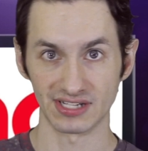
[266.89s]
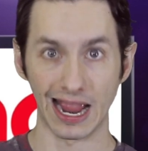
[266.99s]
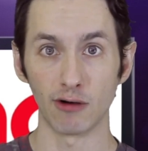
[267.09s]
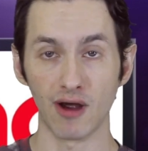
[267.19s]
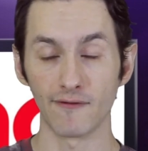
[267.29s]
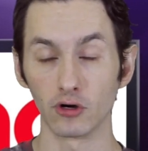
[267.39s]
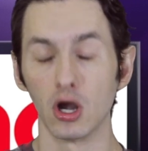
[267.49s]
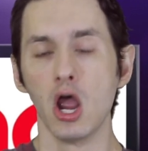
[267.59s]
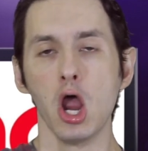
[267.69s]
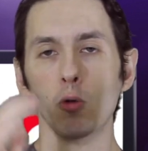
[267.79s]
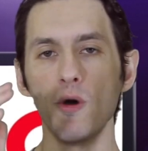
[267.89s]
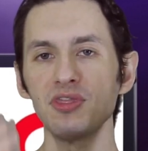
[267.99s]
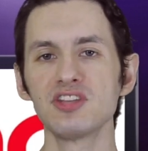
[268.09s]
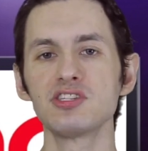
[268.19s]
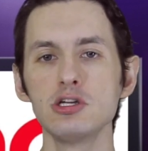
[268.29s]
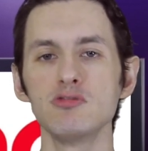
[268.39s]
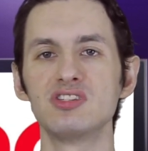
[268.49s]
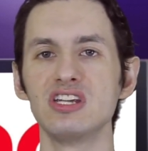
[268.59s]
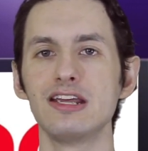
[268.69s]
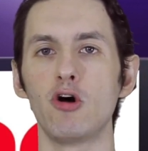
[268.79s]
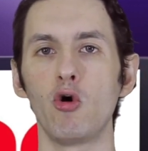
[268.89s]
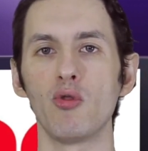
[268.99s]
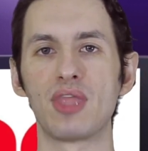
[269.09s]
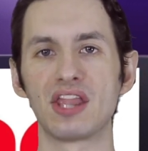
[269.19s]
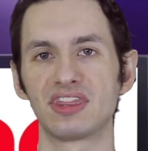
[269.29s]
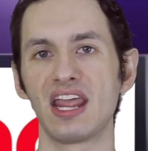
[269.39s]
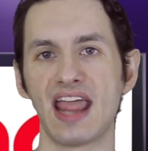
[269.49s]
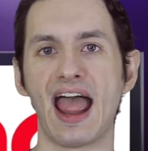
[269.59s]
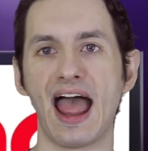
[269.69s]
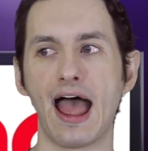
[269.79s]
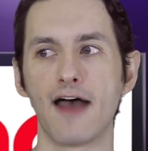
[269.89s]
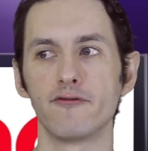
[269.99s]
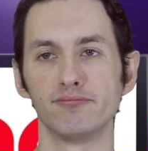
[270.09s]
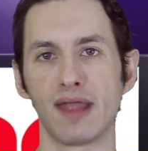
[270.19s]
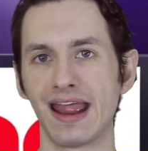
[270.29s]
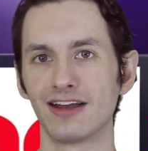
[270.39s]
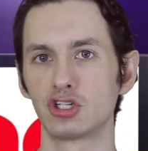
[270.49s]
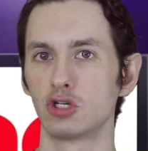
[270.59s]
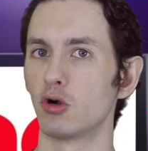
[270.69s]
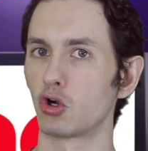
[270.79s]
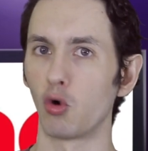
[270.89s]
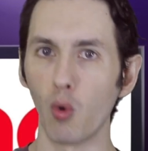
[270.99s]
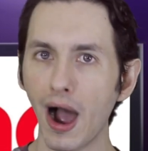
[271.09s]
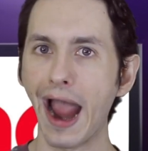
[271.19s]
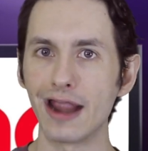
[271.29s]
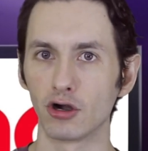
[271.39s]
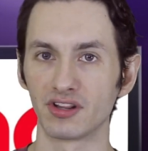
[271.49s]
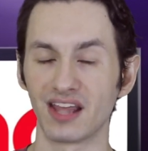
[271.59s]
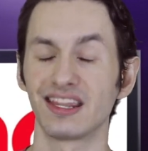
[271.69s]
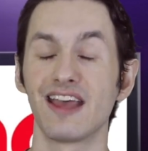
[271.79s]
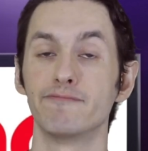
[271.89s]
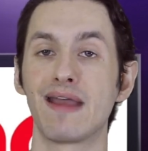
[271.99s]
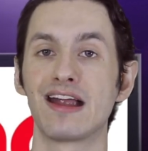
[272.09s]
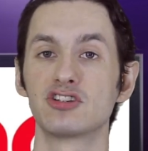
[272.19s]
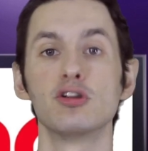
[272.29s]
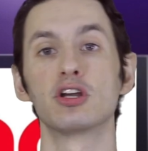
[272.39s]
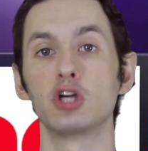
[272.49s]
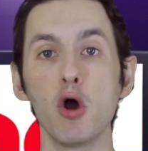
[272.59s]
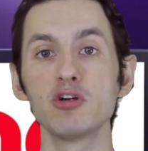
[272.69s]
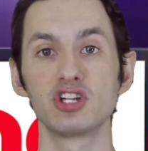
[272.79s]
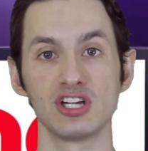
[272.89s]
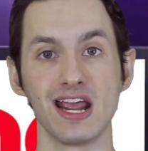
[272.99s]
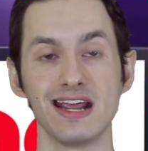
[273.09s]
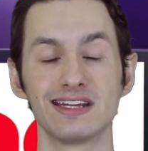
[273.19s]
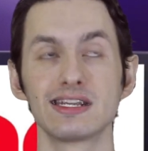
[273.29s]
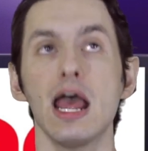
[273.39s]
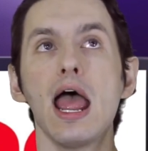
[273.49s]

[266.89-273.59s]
However, with this new deal that they have managed to acquire, that they have managed to negotiate,